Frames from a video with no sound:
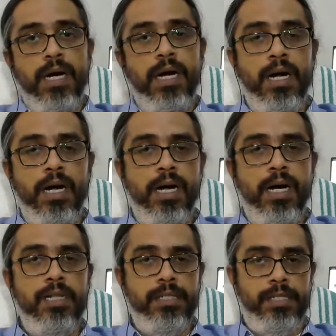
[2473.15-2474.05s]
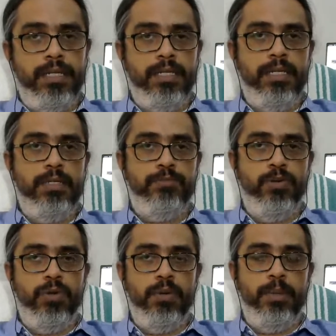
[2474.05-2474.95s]

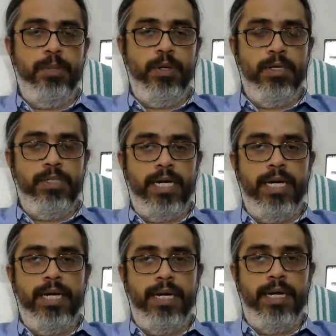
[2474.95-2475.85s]
beyond third,